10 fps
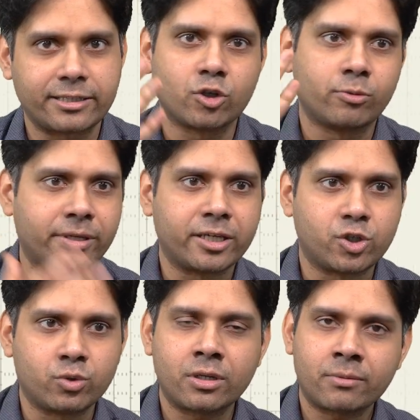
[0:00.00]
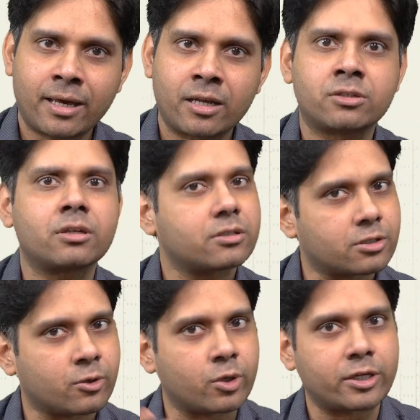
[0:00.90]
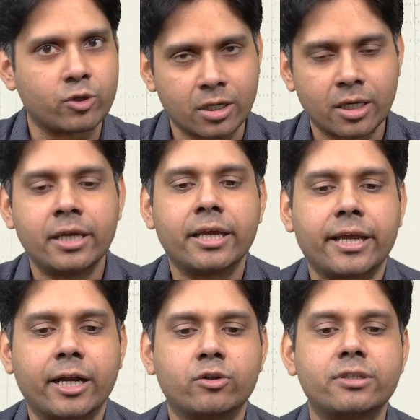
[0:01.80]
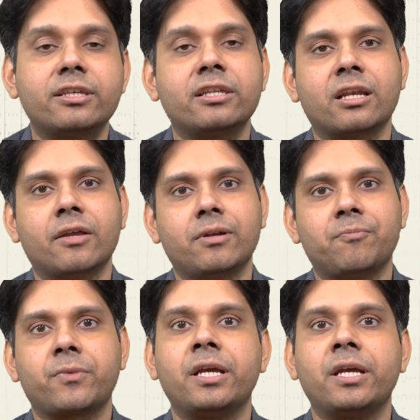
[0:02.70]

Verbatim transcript: You'll be a junior manager. Slowly, you'll get to the senior level.